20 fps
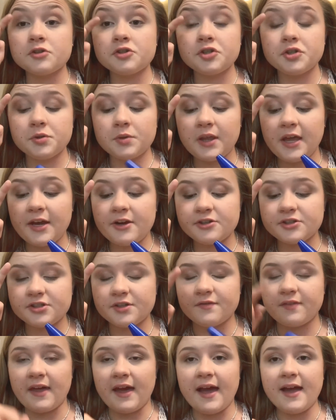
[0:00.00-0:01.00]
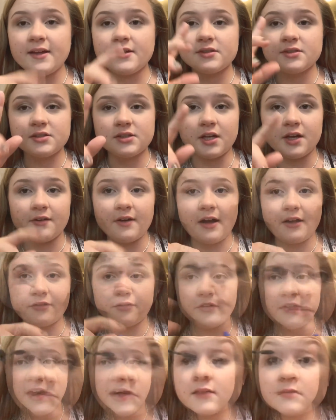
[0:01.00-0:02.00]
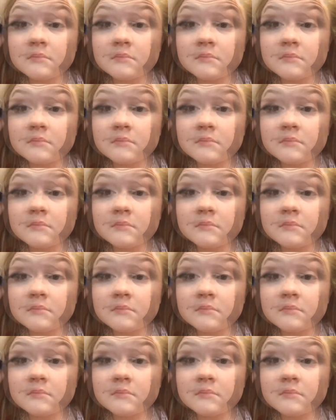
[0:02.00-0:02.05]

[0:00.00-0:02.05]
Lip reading: 2 layers of that. So I'll do that.